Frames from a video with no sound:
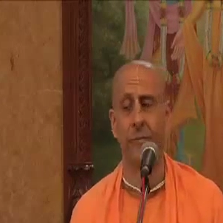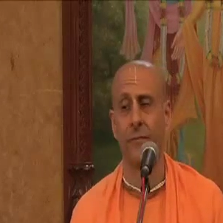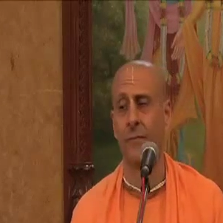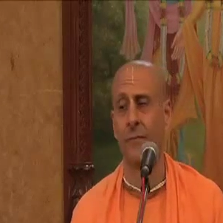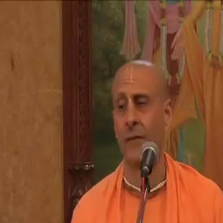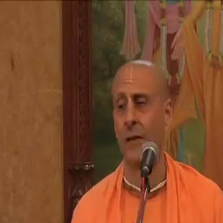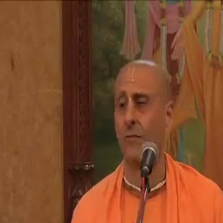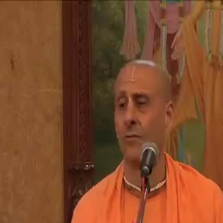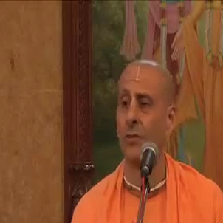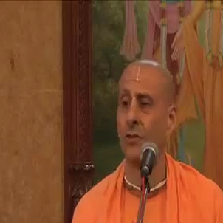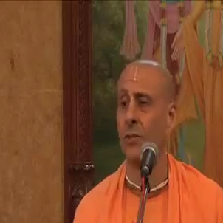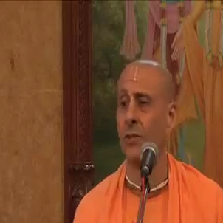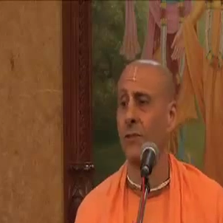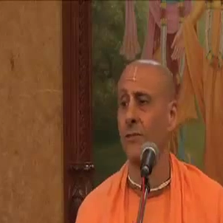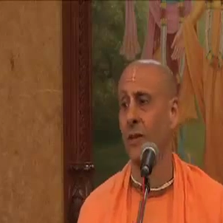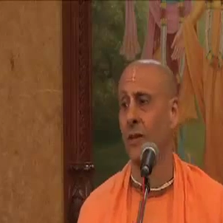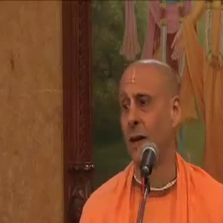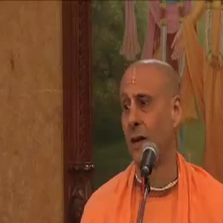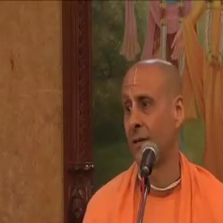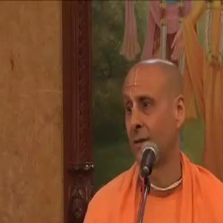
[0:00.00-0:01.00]
And when
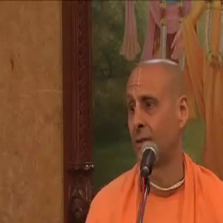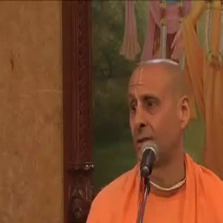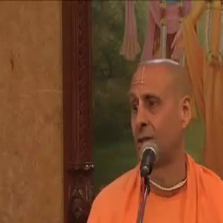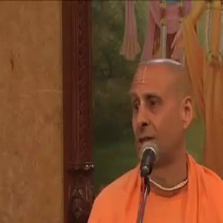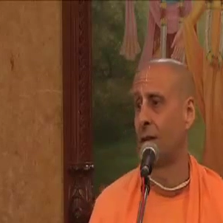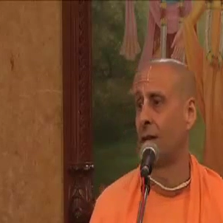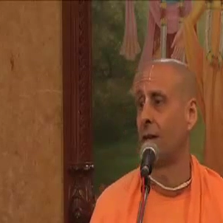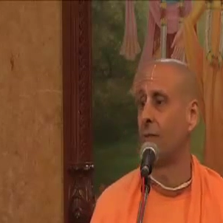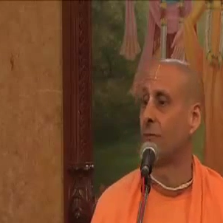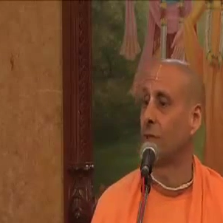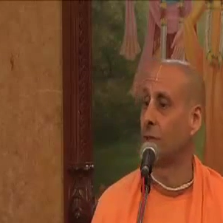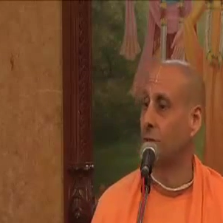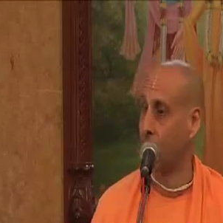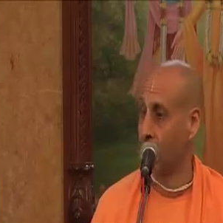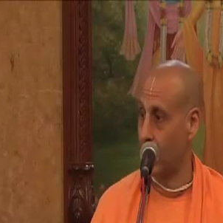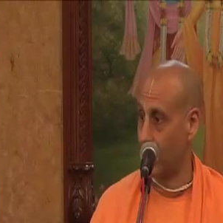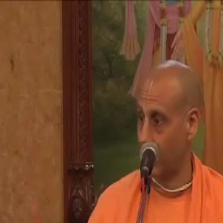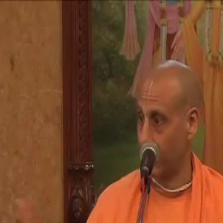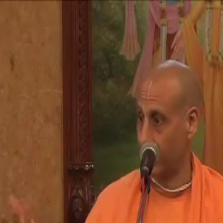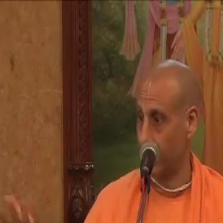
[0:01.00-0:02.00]
Shivananda Sain would
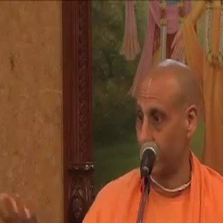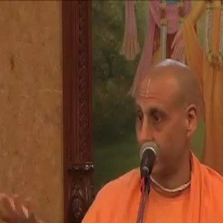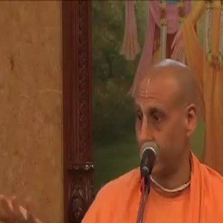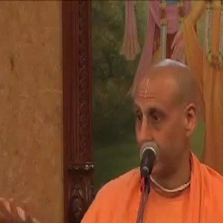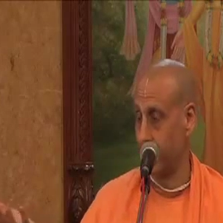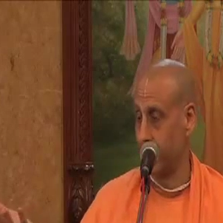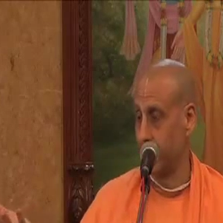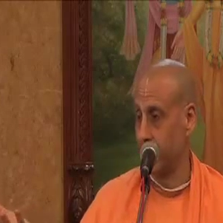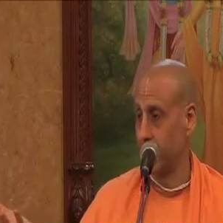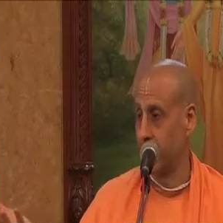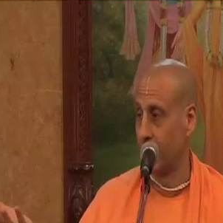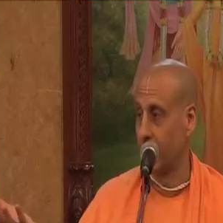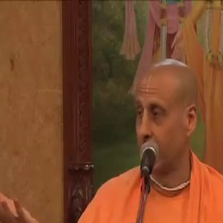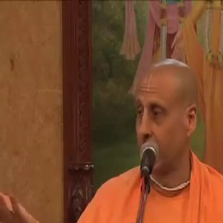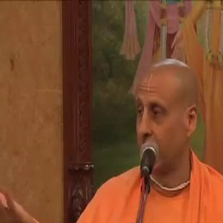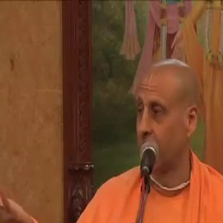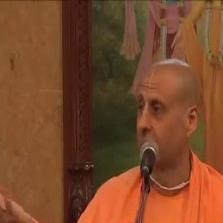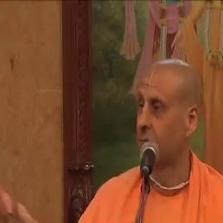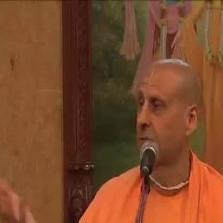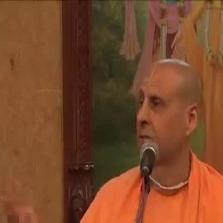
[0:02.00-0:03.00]
come,
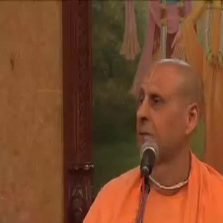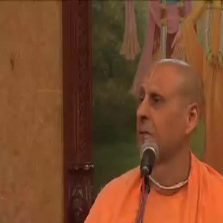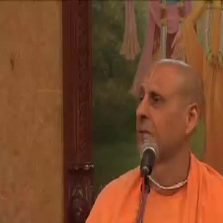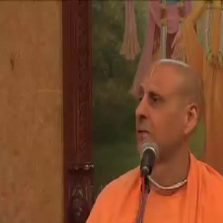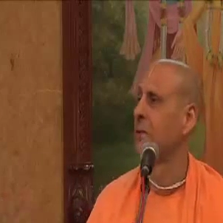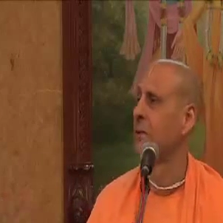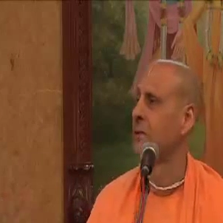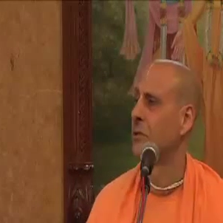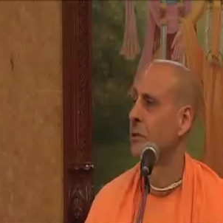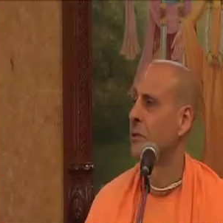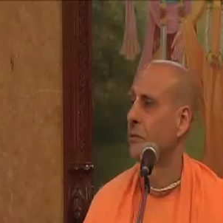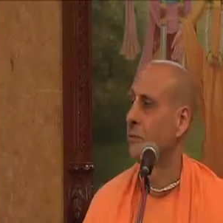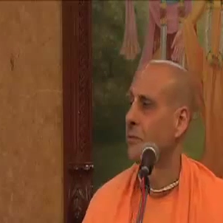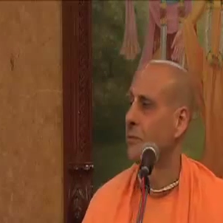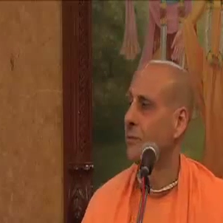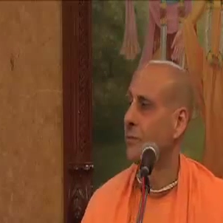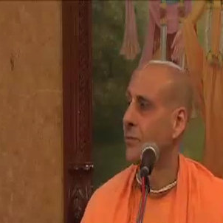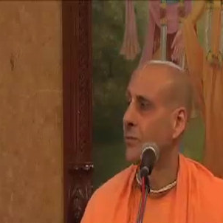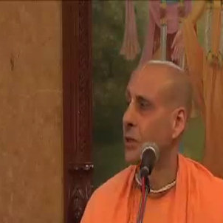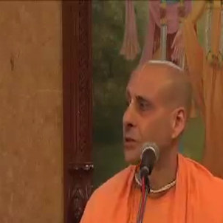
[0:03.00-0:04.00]
actually there's a
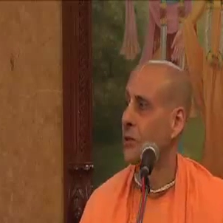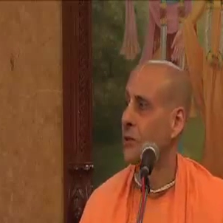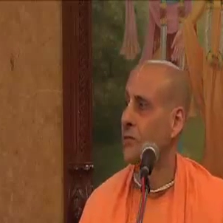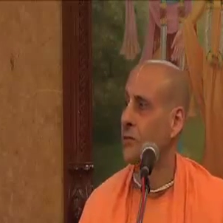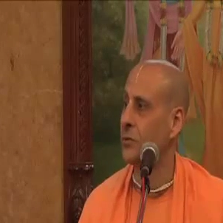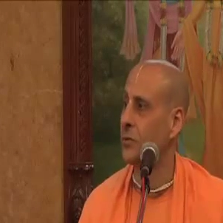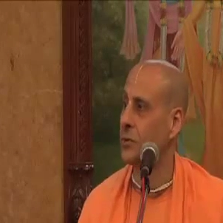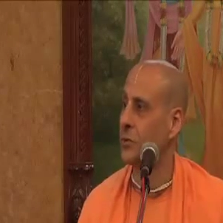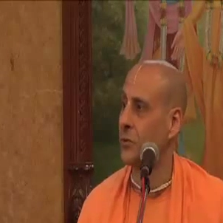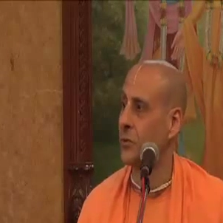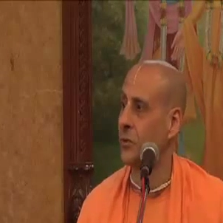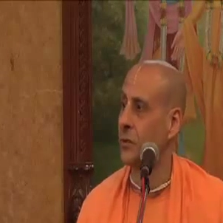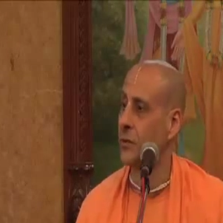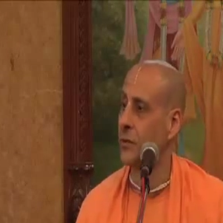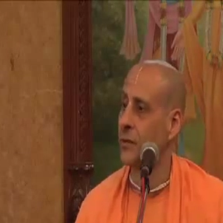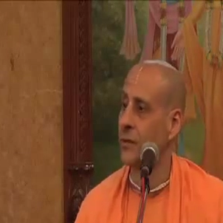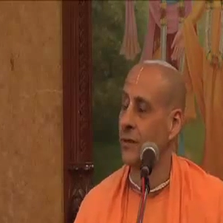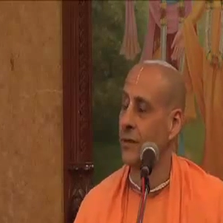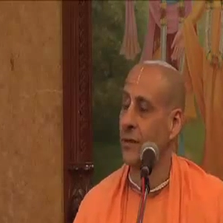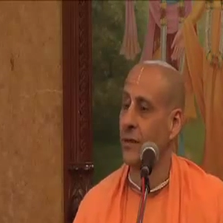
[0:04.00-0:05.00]
wonderful
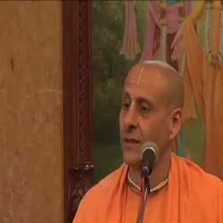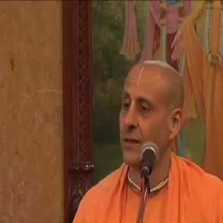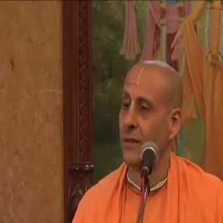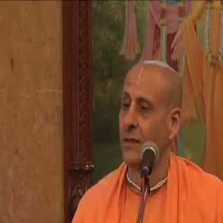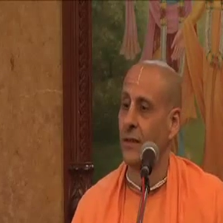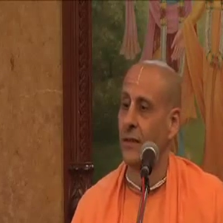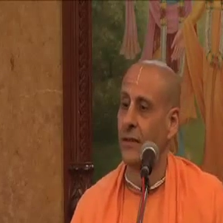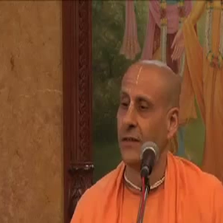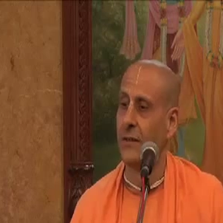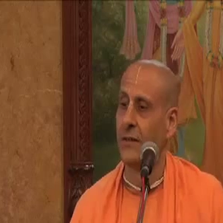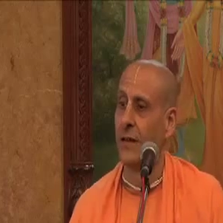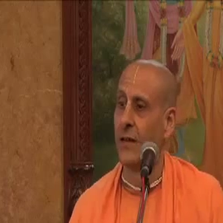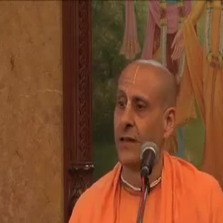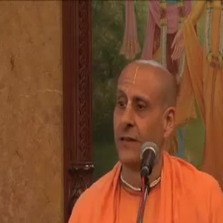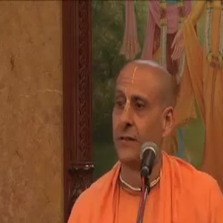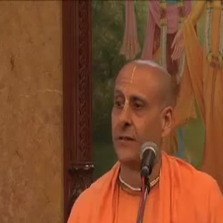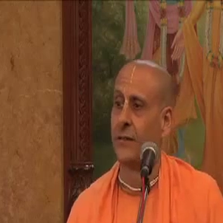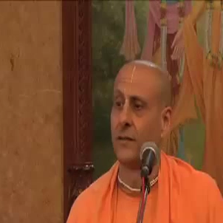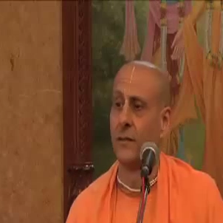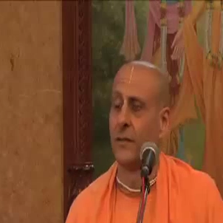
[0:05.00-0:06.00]
story
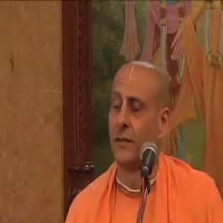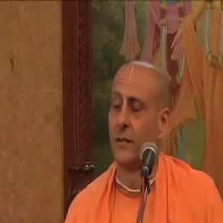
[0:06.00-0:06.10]
that